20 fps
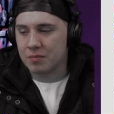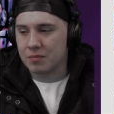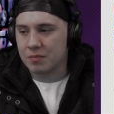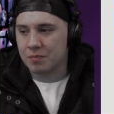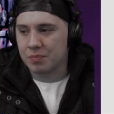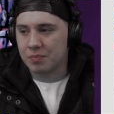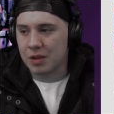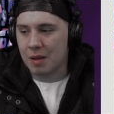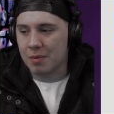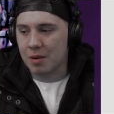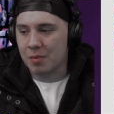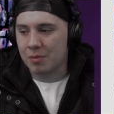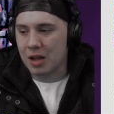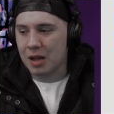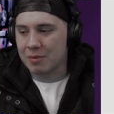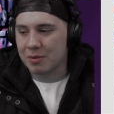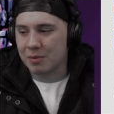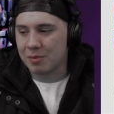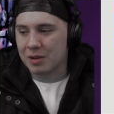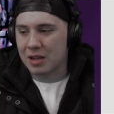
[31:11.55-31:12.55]
blah blah
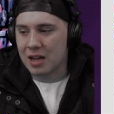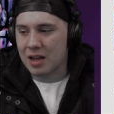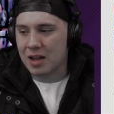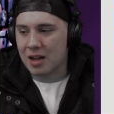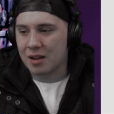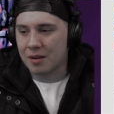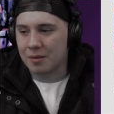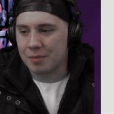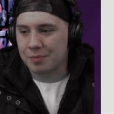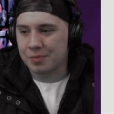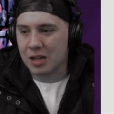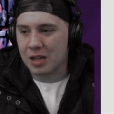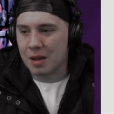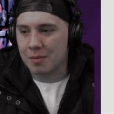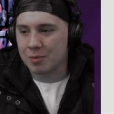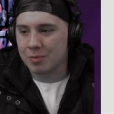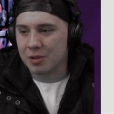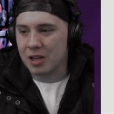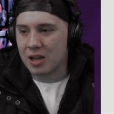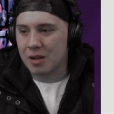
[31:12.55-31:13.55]
blah blah blah
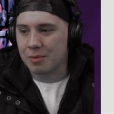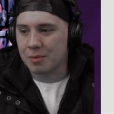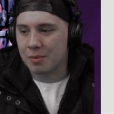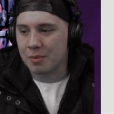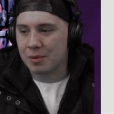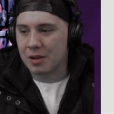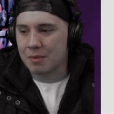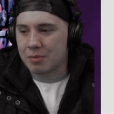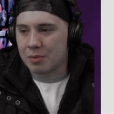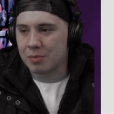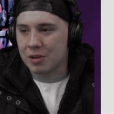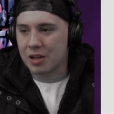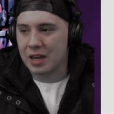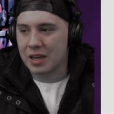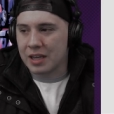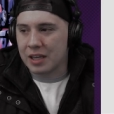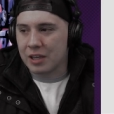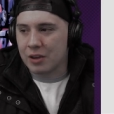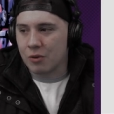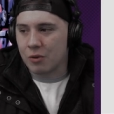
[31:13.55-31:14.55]
blah blah blah blah blah blah
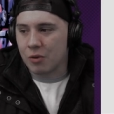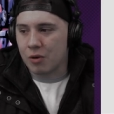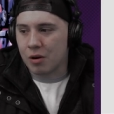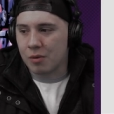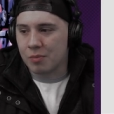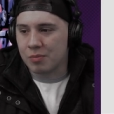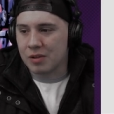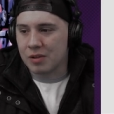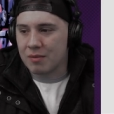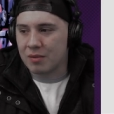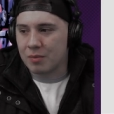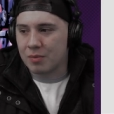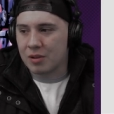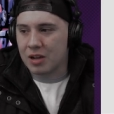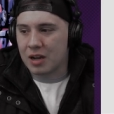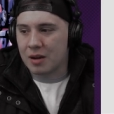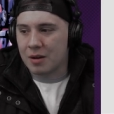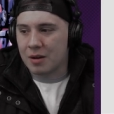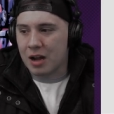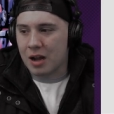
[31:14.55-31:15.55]
Eeyore blah blah
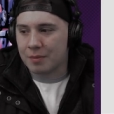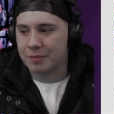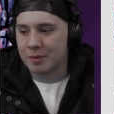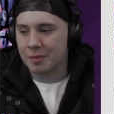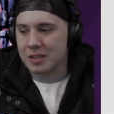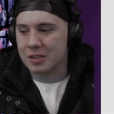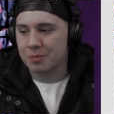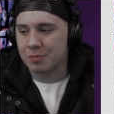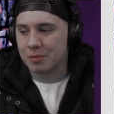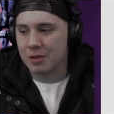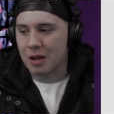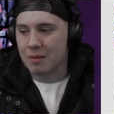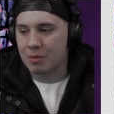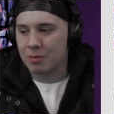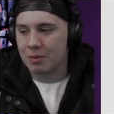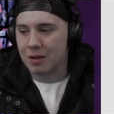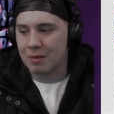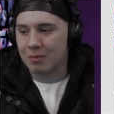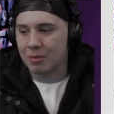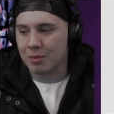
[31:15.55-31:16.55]
blah Optimus blah blah
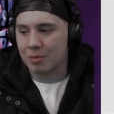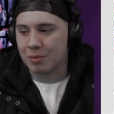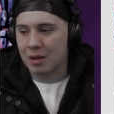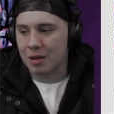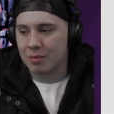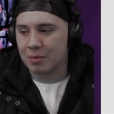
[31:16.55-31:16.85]
blah blah blah blah